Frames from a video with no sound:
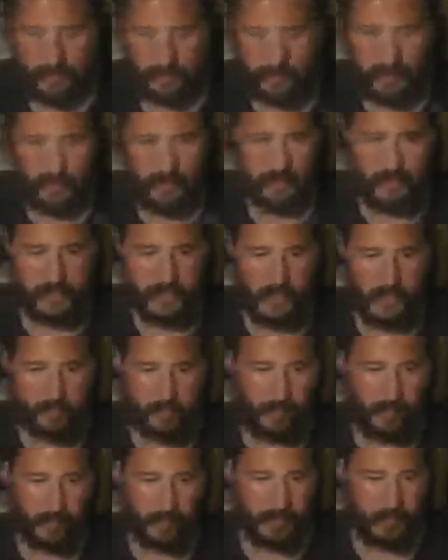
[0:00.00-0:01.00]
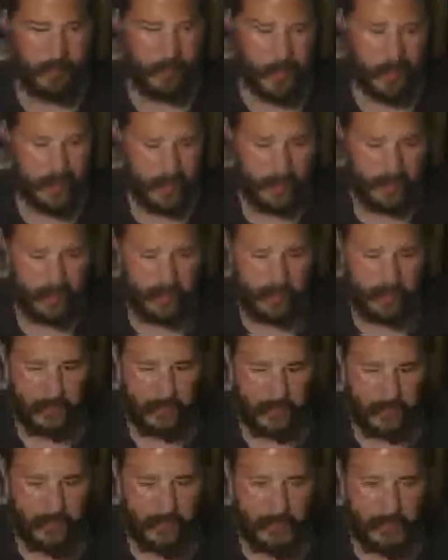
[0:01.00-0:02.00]
Again, I'm really trying not to
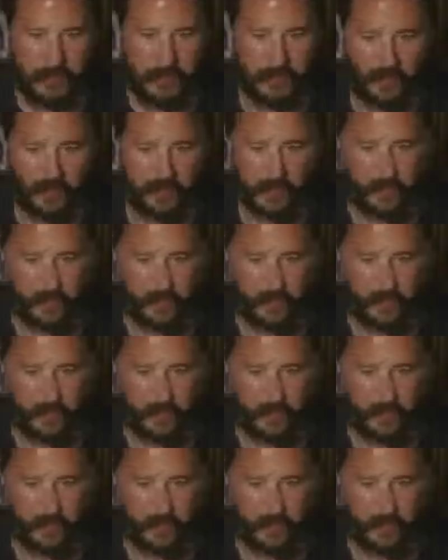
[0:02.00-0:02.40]
mislead y'all.